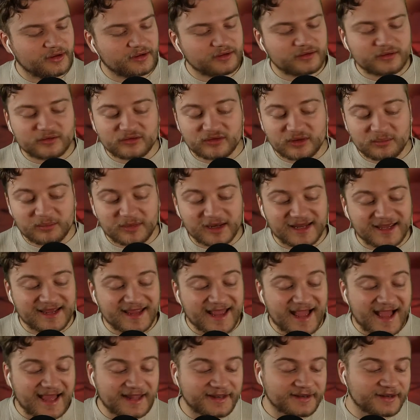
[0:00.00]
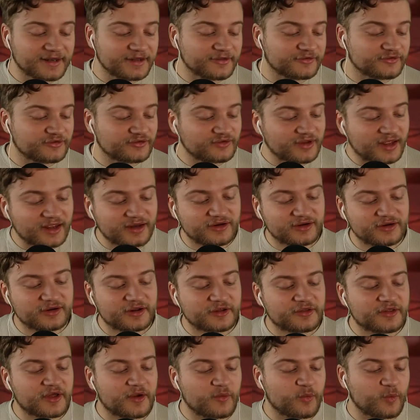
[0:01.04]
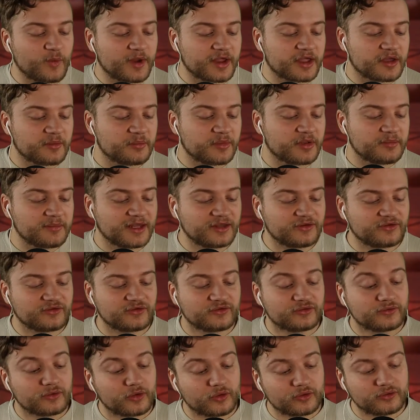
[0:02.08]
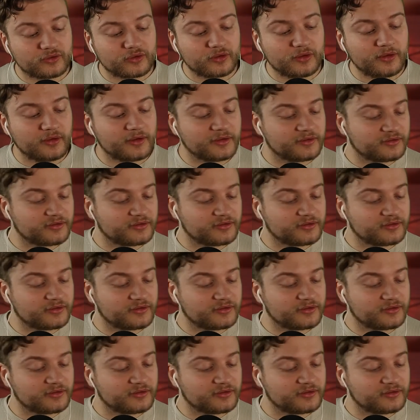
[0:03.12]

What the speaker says: Similarly, Adler stated that Wicca permits total